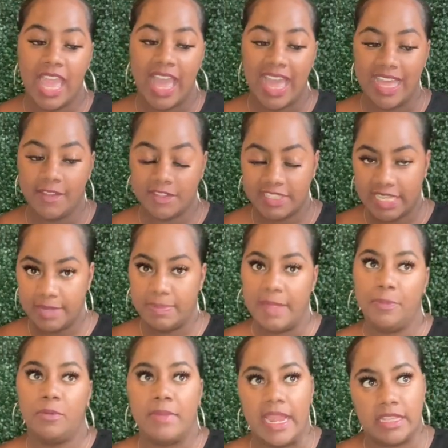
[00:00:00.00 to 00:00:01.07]
I've seen
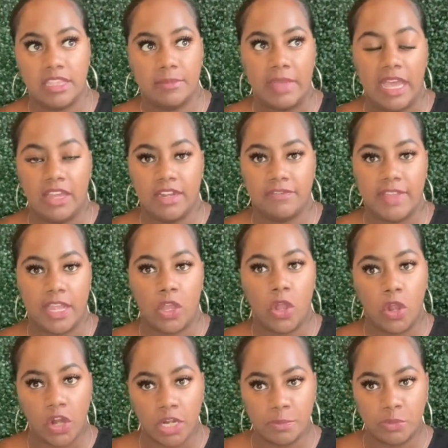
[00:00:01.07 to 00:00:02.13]
people make them out of like
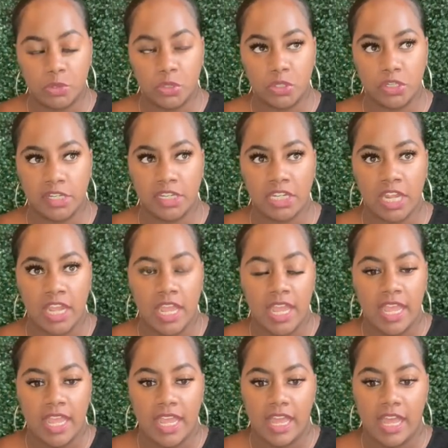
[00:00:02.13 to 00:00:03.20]
cardboard
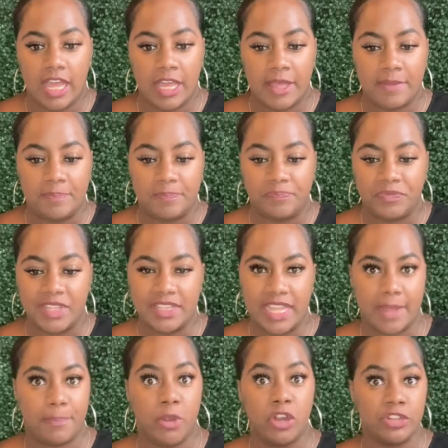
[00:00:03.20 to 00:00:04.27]
um, and
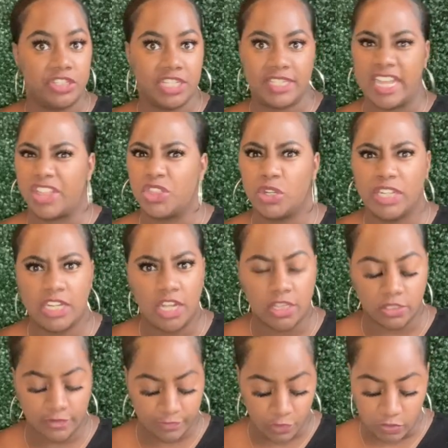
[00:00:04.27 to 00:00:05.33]
like purchase like thirty
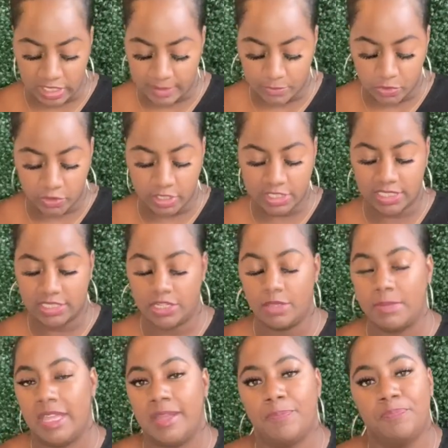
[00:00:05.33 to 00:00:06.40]
dollar folding boards. No
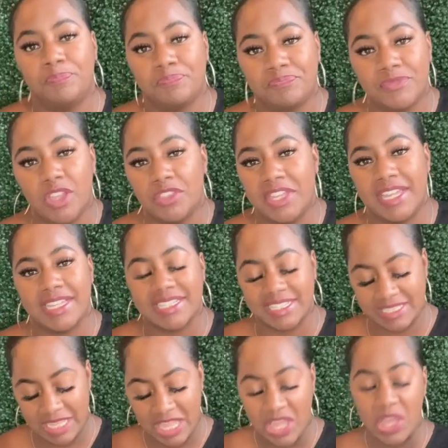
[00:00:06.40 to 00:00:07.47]
ma'am, no thanks.
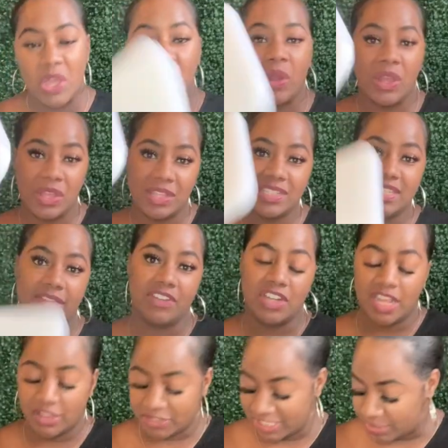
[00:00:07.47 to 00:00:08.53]
seven
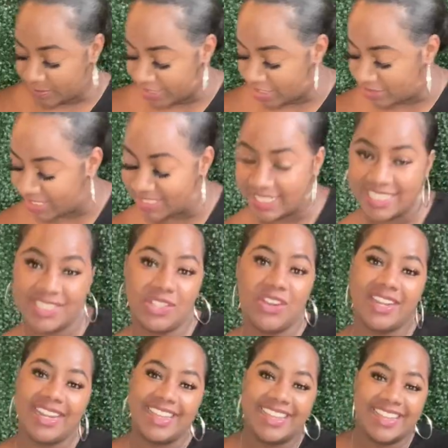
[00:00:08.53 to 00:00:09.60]
dollars, here we go, let's get
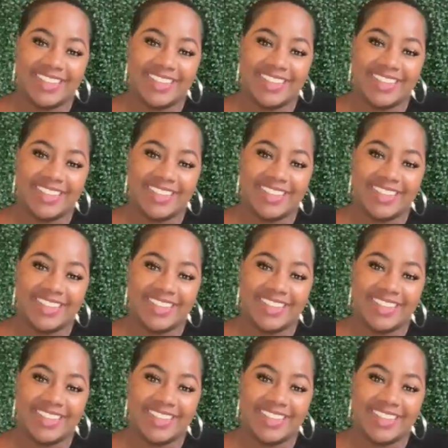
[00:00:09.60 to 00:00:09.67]
started.